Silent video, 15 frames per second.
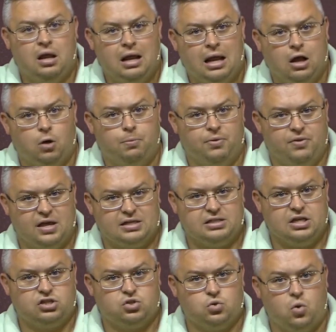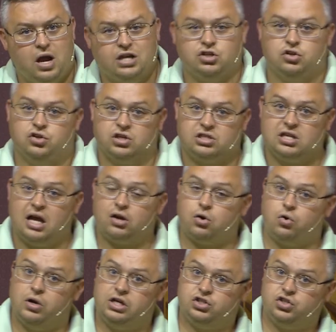help in that situation. Just like
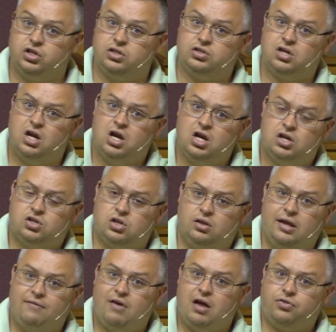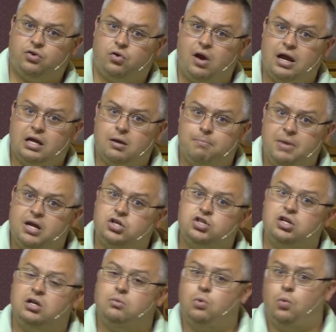Christians should live out the Great
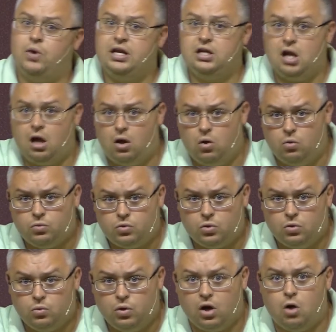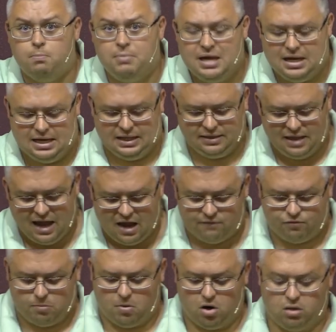Commission, and when we don't, we're omitting that
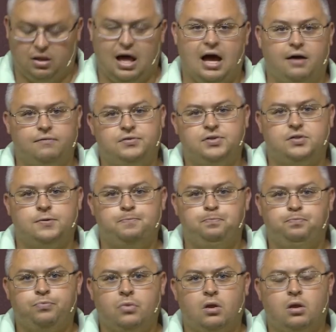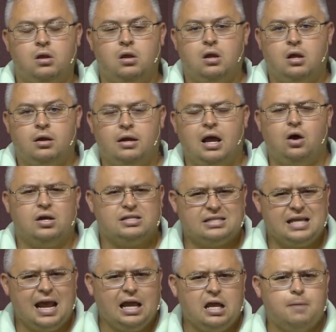from our lives. Now, a
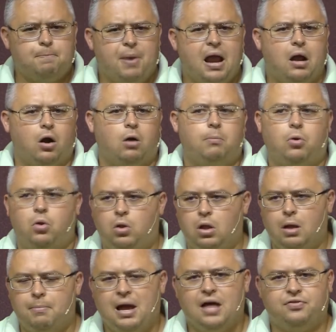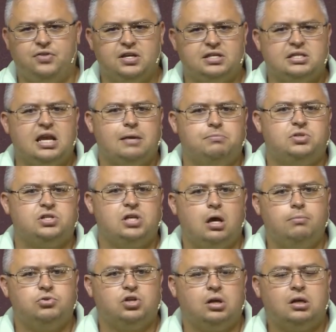second parable about this same
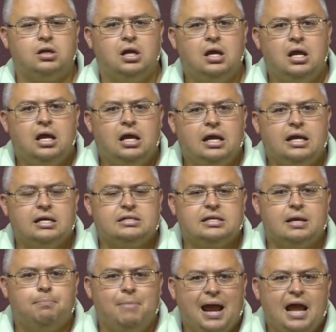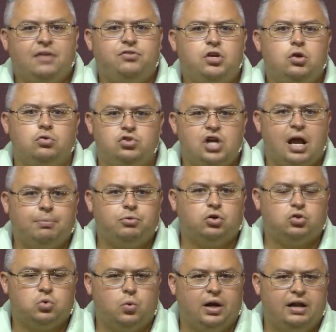subject is in Matthew chapter
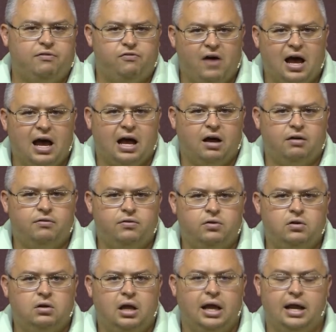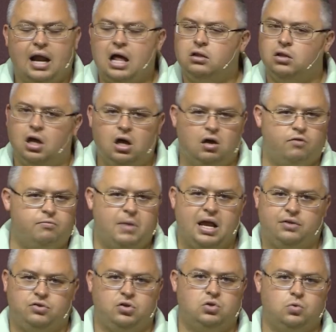25. And I love
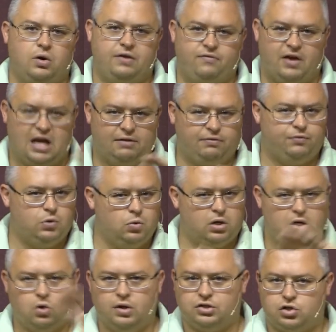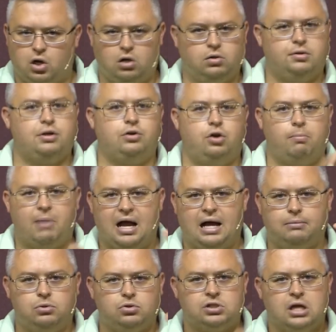Matthew 25. If you want to go ahead and turn there in your
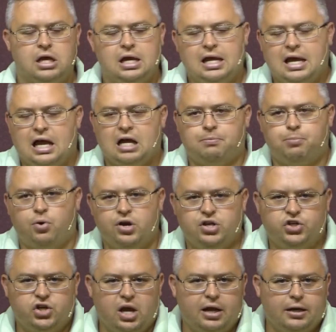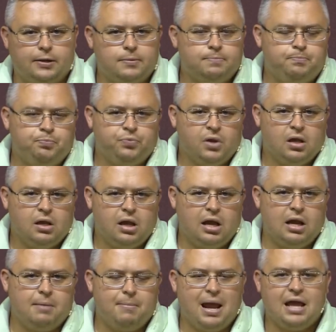Bibles, I'd appreciate it. And
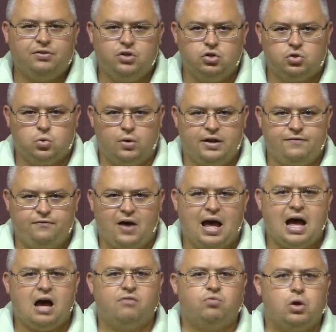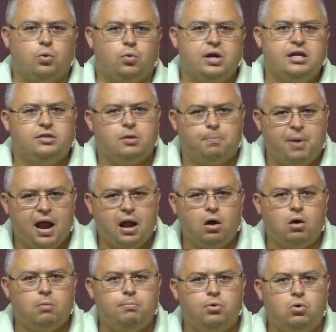in Matthew 25, we read the
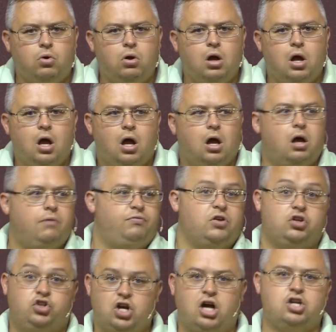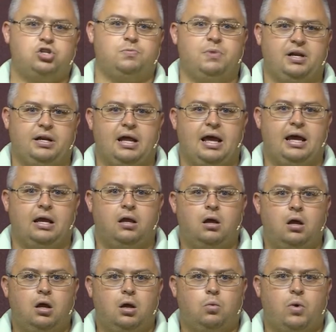parable of the judgment day,
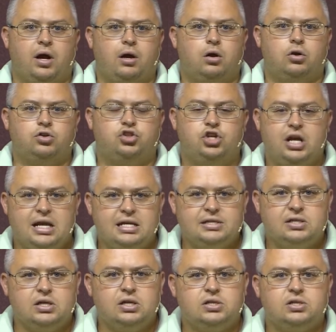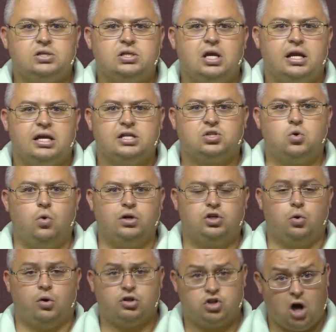where Jesus is going to
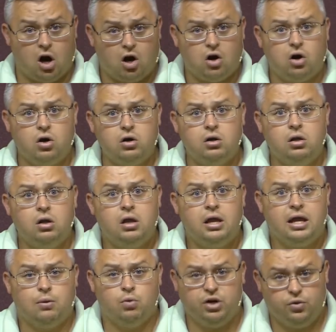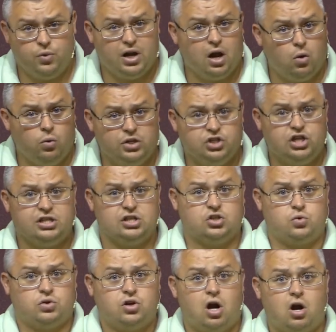return. And we know when Jesus
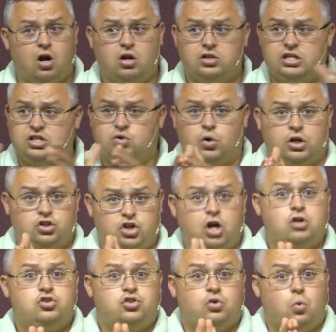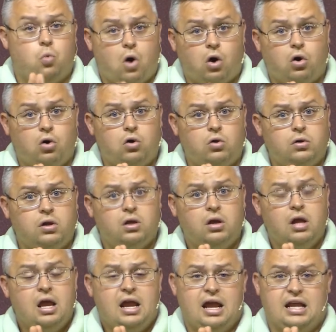returns, he's going to judge the world
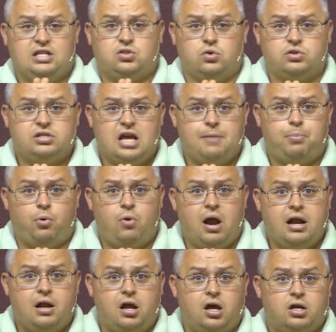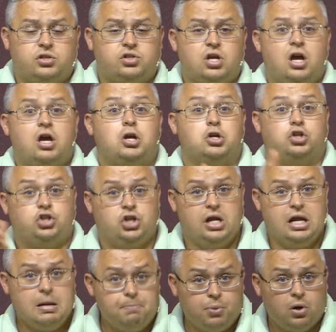and he's going to separate us
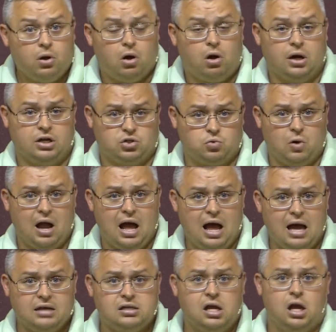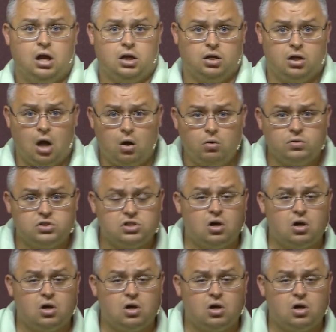sheep on his right goats